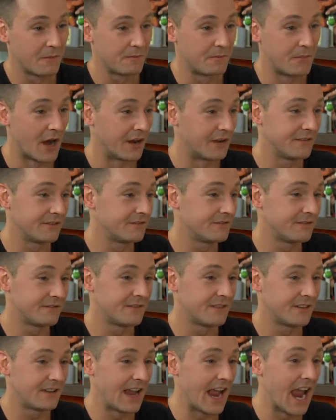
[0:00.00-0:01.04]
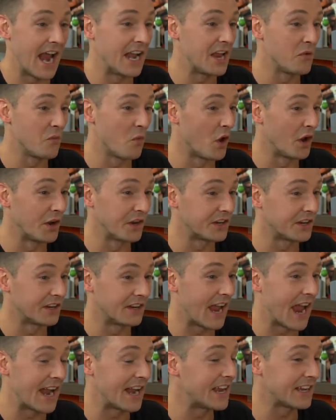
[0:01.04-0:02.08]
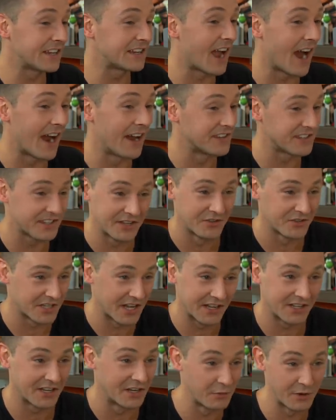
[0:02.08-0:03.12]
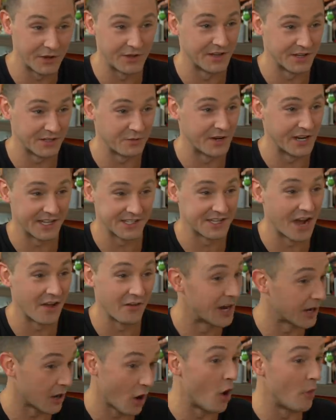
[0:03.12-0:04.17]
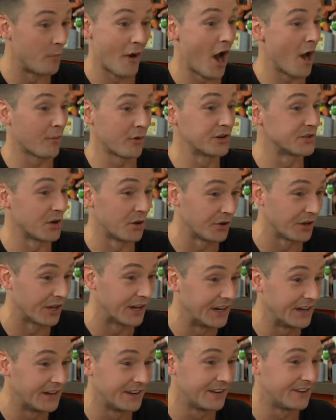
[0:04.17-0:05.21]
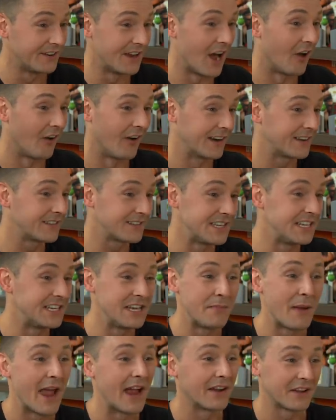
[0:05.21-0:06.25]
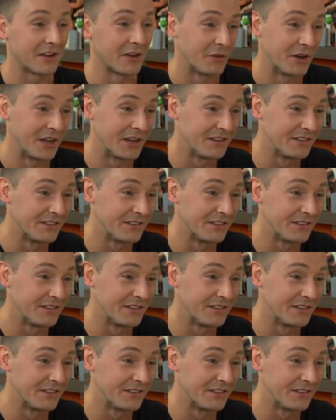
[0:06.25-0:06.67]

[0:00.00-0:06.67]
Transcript: But anyone can, any kind of skill set can win this week. It's not like, oh, bombers only. No, like C T Pan can win.